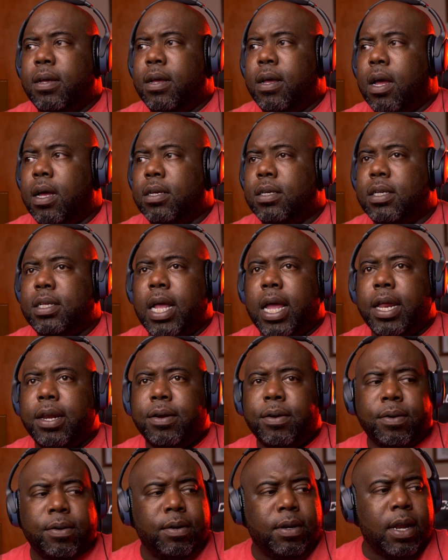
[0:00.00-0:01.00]
a
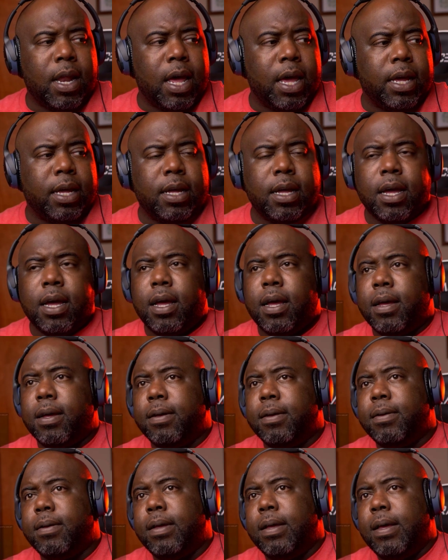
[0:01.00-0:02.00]
standard, like,
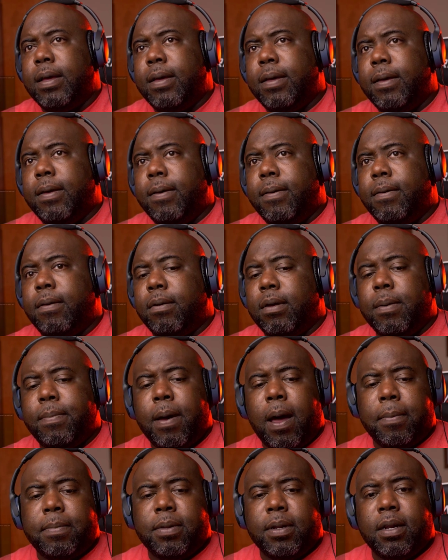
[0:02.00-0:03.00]
you know, hip
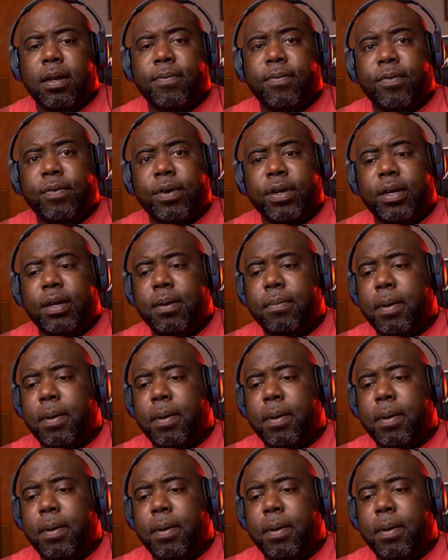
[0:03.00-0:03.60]
hop delivery.